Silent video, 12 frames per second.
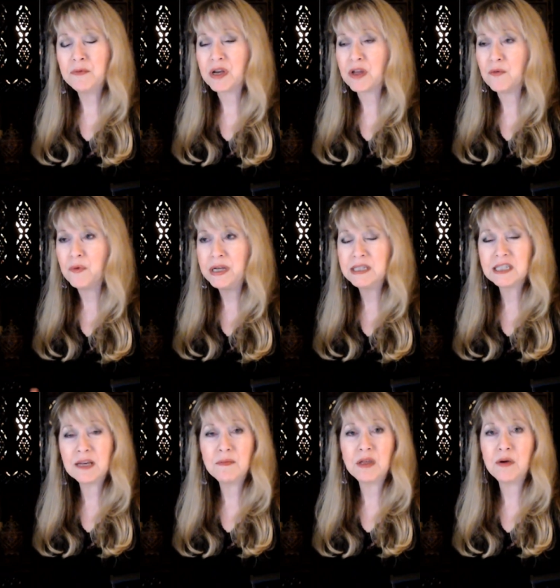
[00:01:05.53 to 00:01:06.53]
We can read
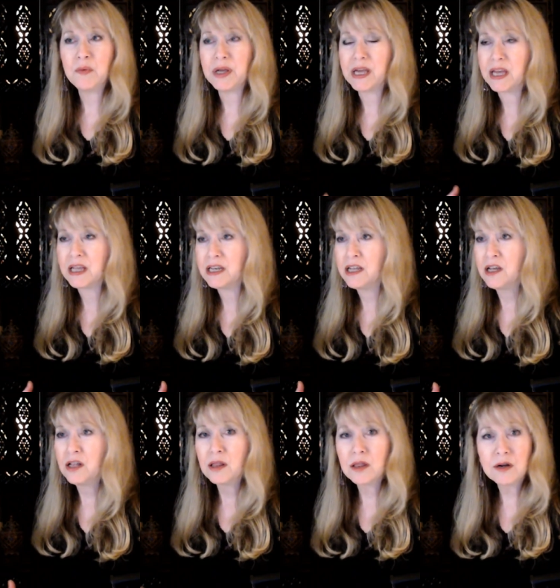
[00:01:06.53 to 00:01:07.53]
something, we can
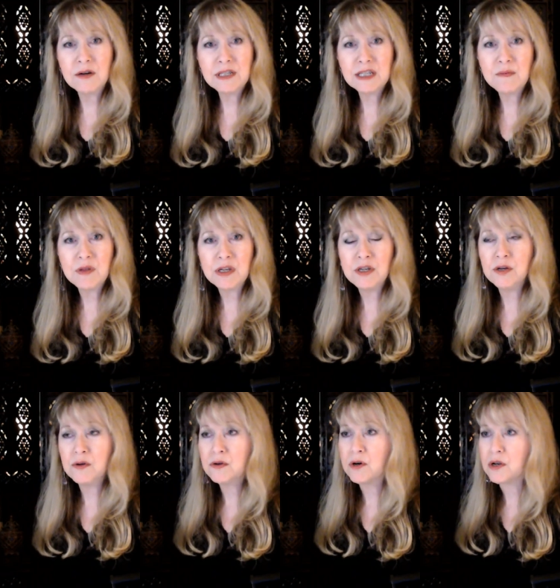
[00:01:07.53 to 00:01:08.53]
learn something
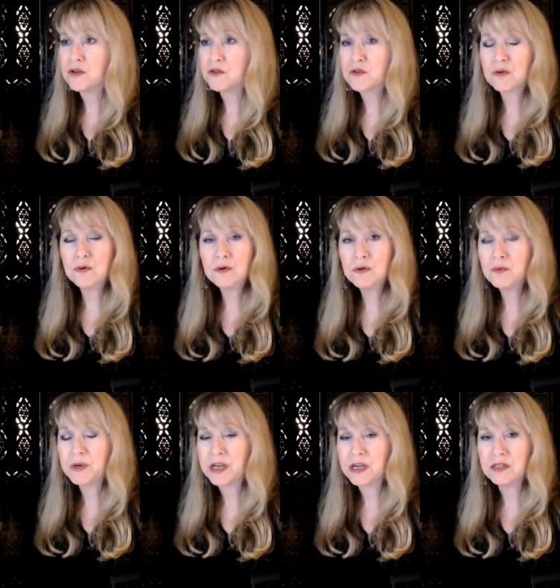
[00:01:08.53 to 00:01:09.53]
new, go to school,
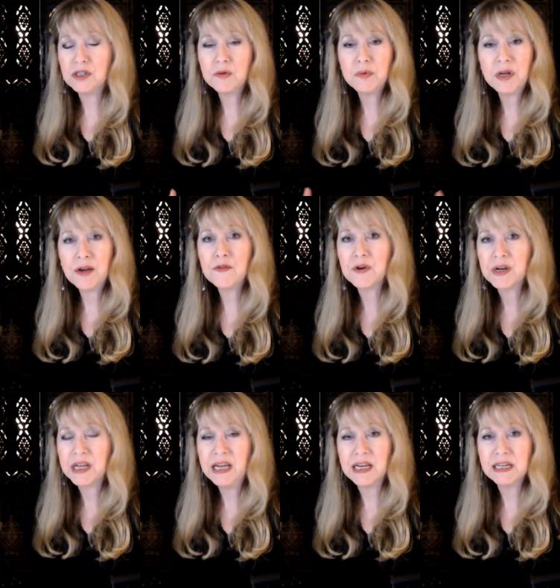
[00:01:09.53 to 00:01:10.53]
we can do whatever it
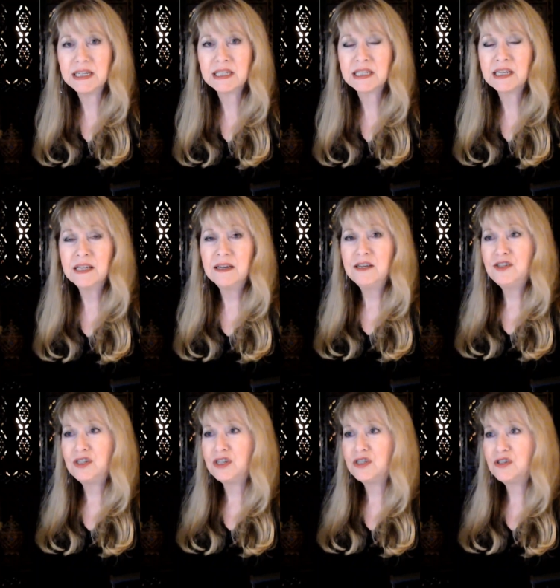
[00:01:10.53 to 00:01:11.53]
is
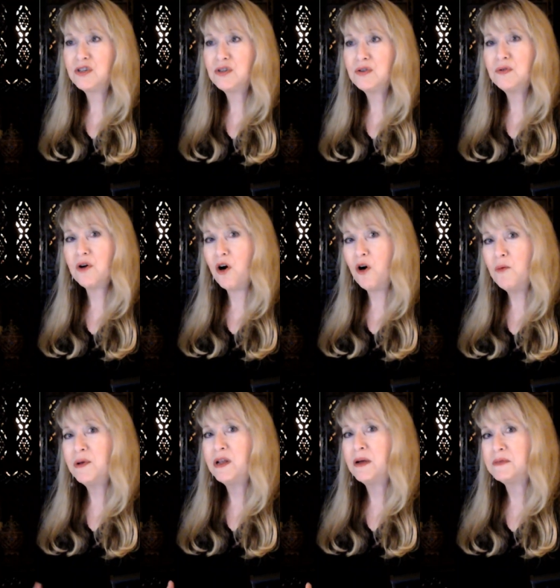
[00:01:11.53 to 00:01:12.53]
just to
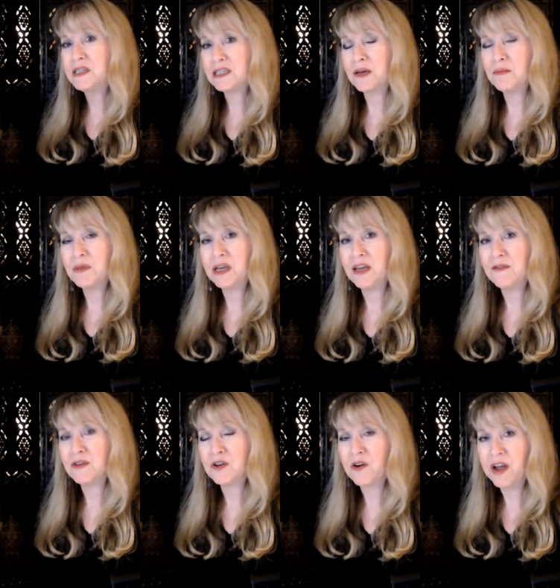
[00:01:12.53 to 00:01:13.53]
open up to something
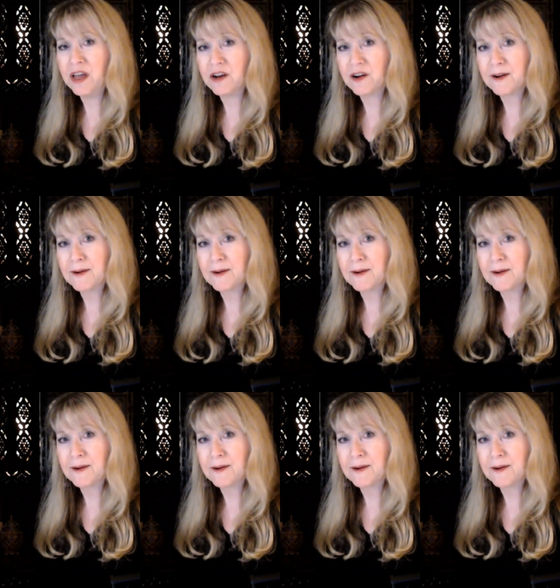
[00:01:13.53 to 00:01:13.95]
even greater.